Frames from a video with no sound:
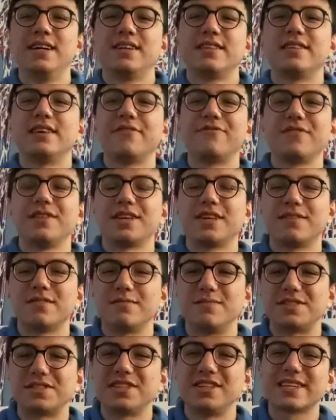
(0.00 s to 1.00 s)
Definitely give
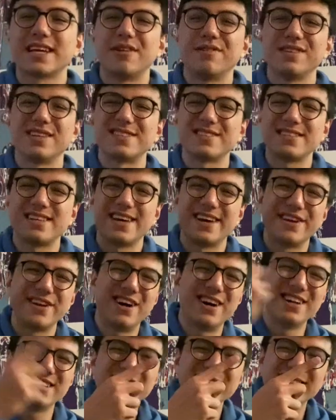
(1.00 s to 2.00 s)
them a check out. Let's head
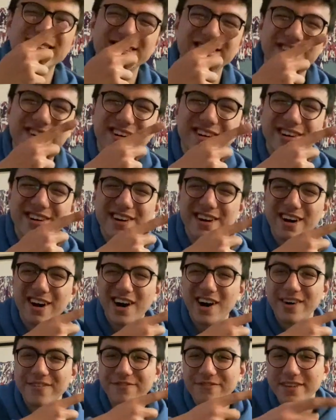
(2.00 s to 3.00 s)
on to the
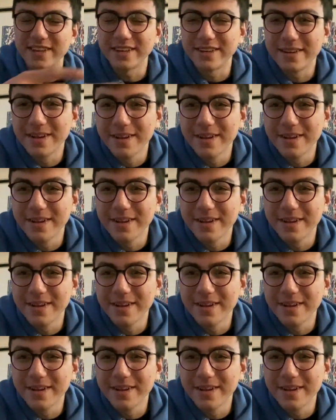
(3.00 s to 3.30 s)
on feed.